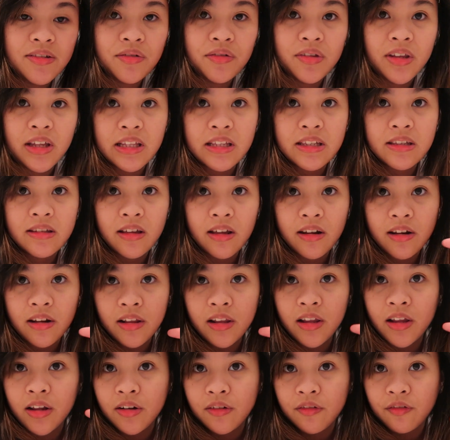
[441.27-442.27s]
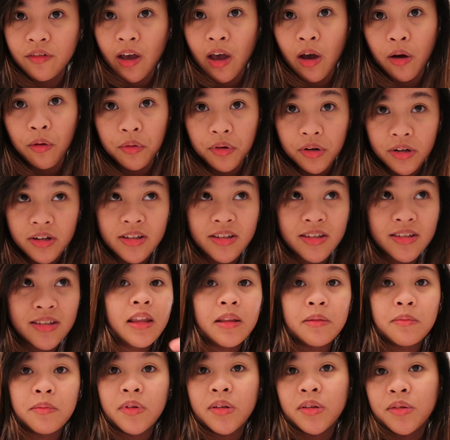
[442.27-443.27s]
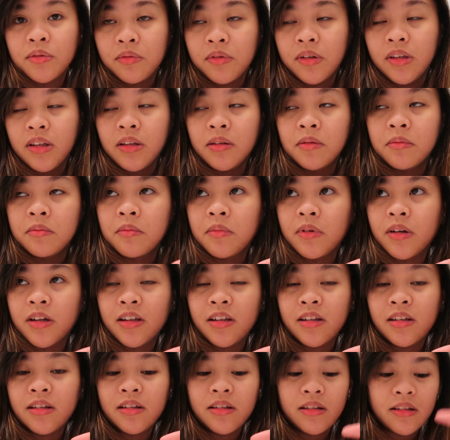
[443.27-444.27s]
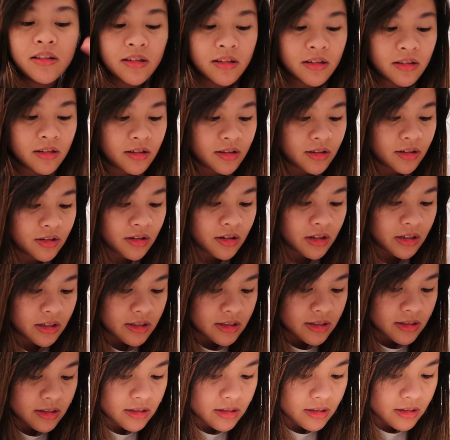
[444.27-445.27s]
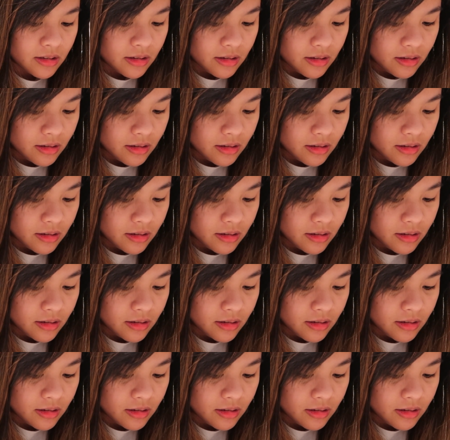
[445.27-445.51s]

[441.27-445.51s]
so that's not a lot of hours in between, but there is